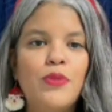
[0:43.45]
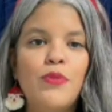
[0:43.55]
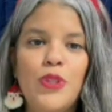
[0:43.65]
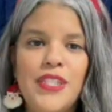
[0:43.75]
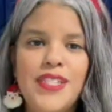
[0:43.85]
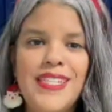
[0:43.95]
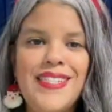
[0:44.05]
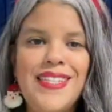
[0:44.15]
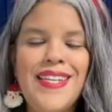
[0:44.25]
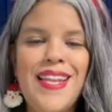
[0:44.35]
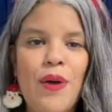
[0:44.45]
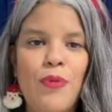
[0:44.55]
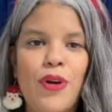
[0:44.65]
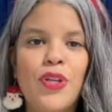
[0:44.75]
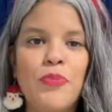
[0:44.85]
which is C C
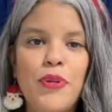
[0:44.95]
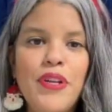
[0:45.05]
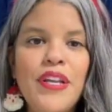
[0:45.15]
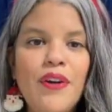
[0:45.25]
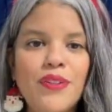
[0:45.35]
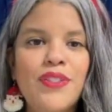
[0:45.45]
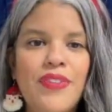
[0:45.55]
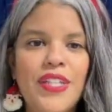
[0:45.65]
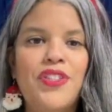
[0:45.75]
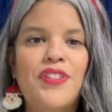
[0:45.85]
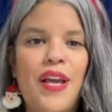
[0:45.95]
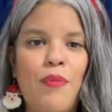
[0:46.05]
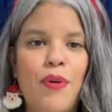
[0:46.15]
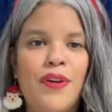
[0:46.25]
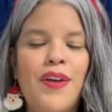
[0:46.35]
Network, Community Cultivation
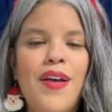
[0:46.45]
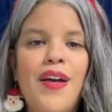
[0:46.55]
Network,